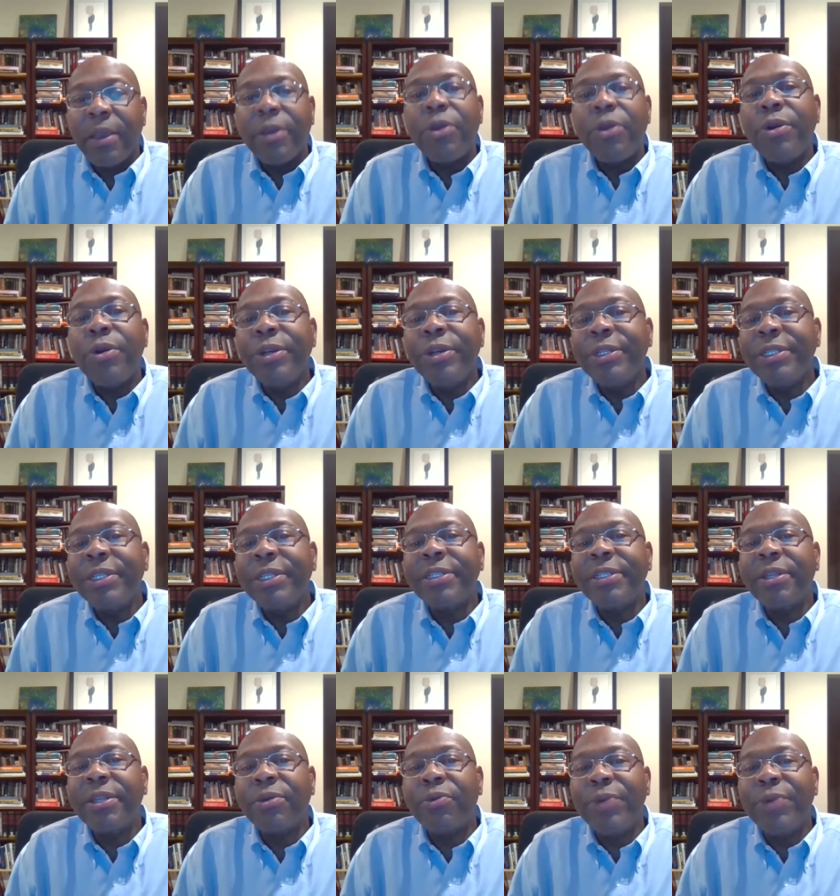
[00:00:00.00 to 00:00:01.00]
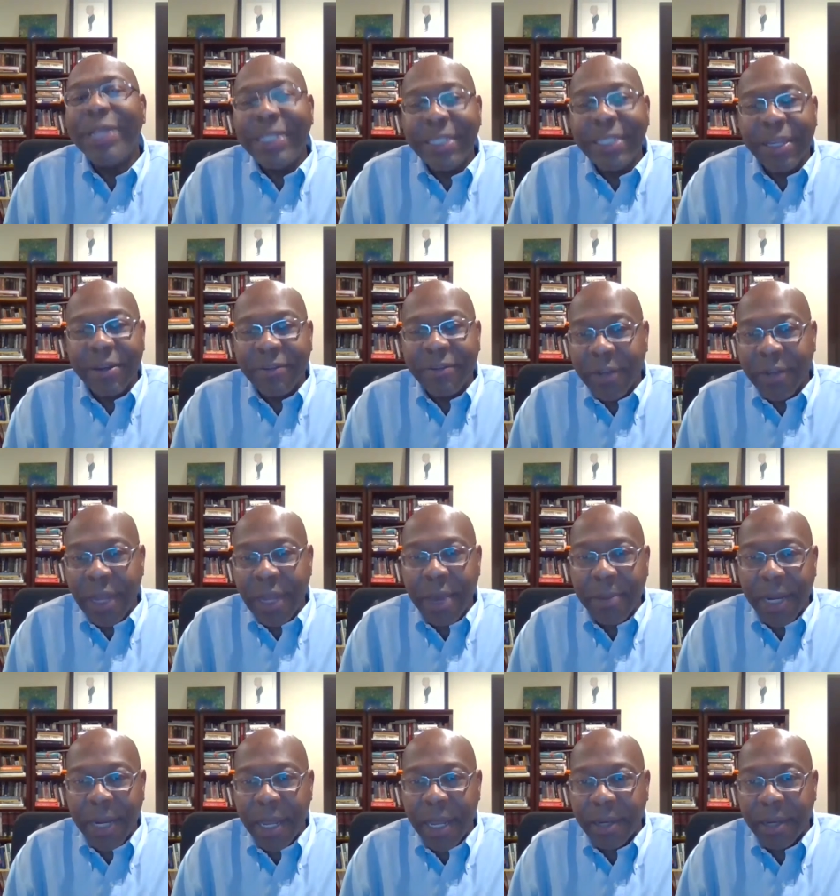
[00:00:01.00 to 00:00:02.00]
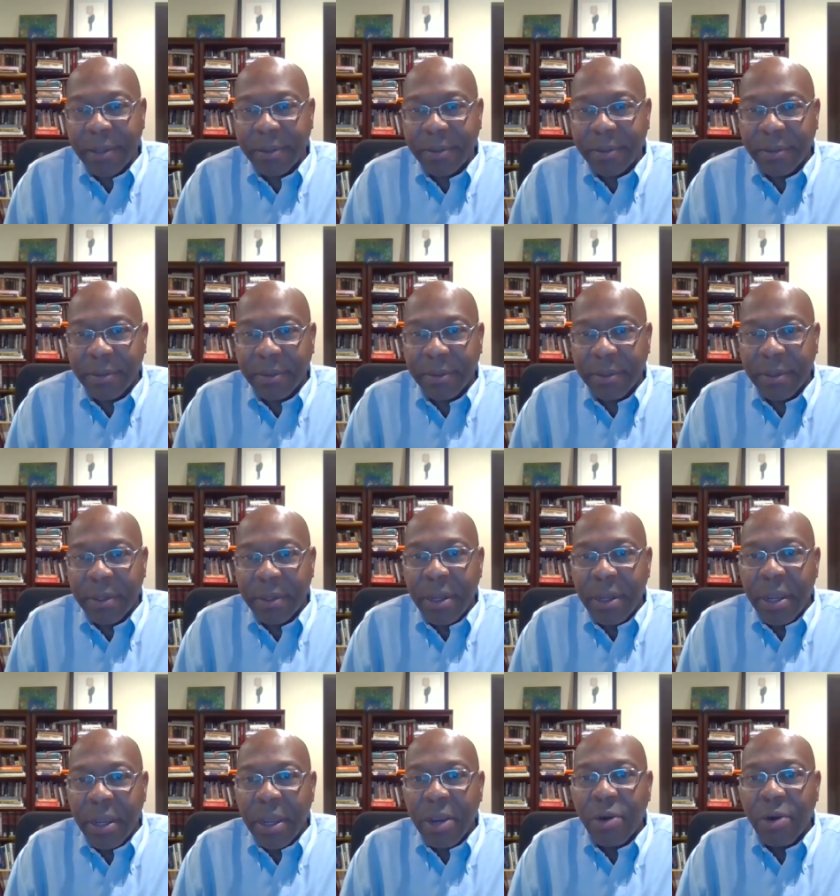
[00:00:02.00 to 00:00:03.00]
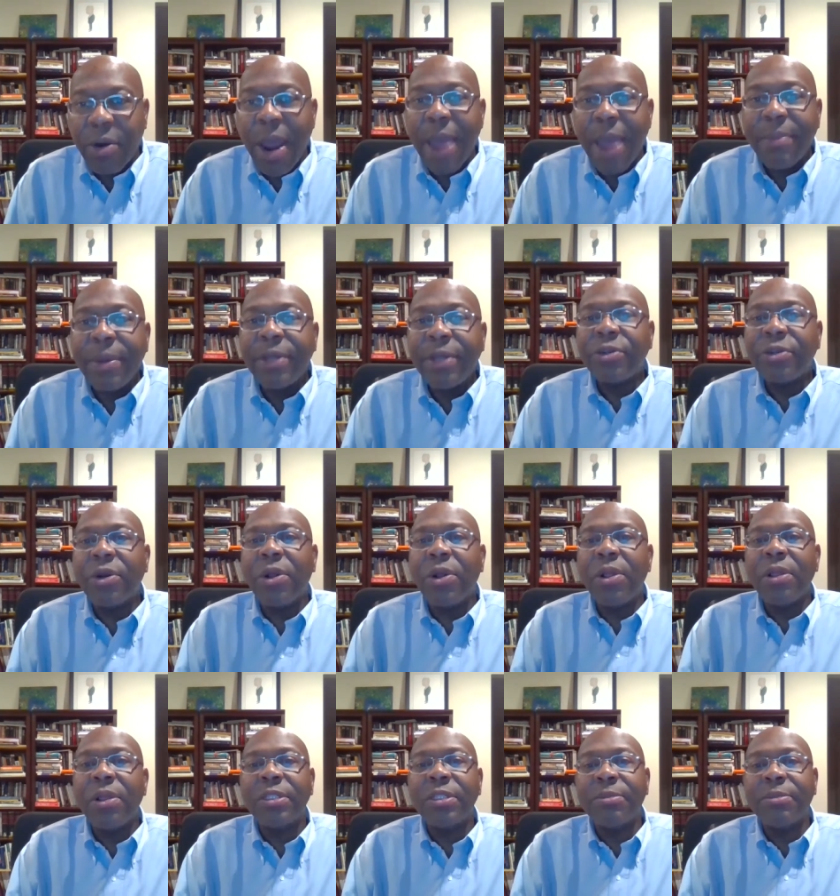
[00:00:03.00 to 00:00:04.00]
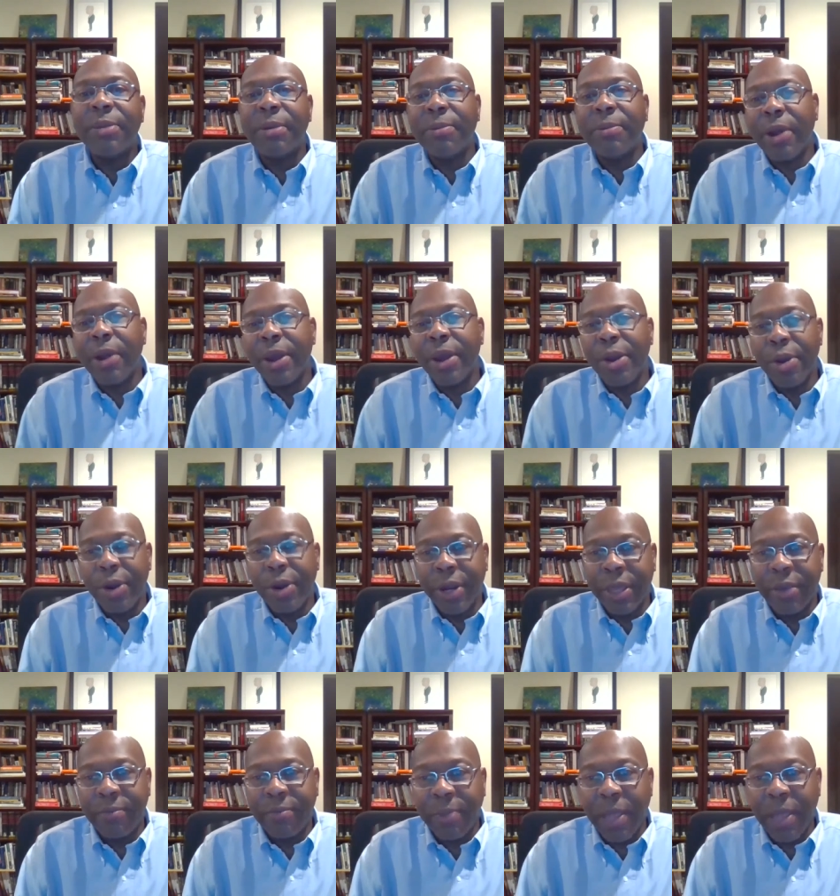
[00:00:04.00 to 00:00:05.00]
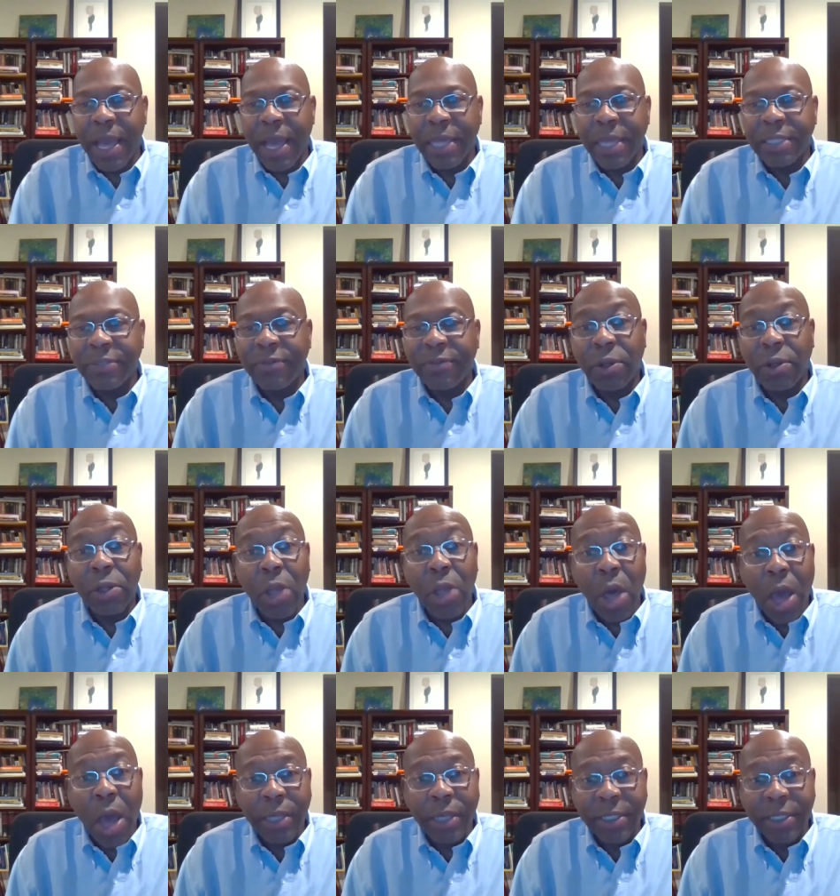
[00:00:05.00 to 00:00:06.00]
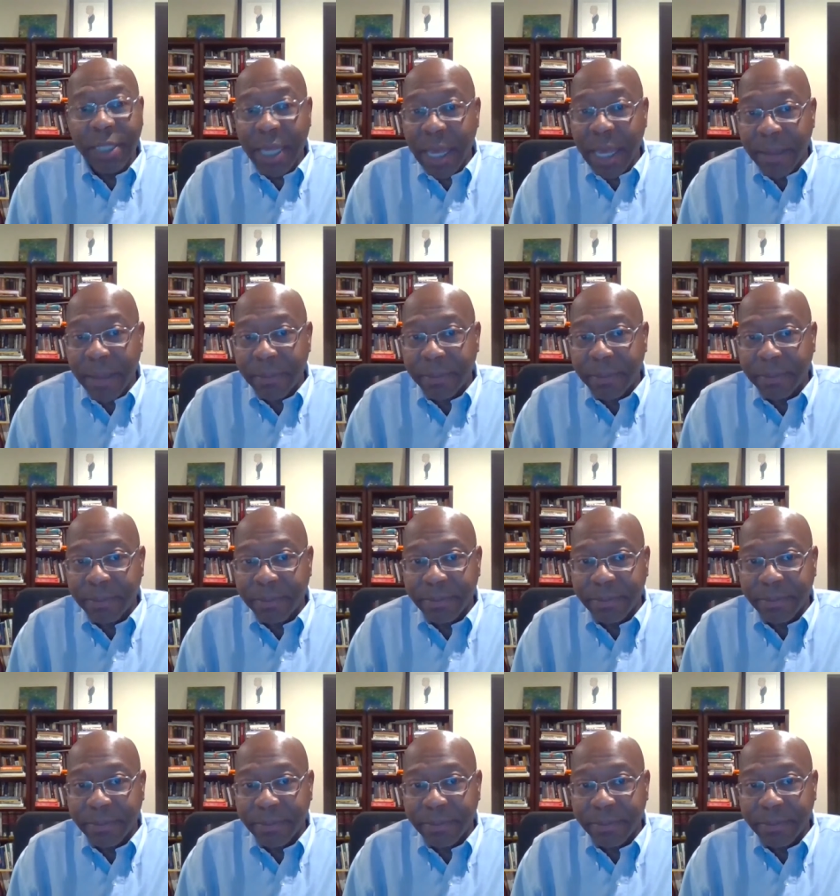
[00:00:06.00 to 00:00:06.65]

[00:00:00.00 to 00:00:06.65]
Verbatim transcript: Nor is this a recent phenomenon. Crime control has been a priority of Blacks for a long time.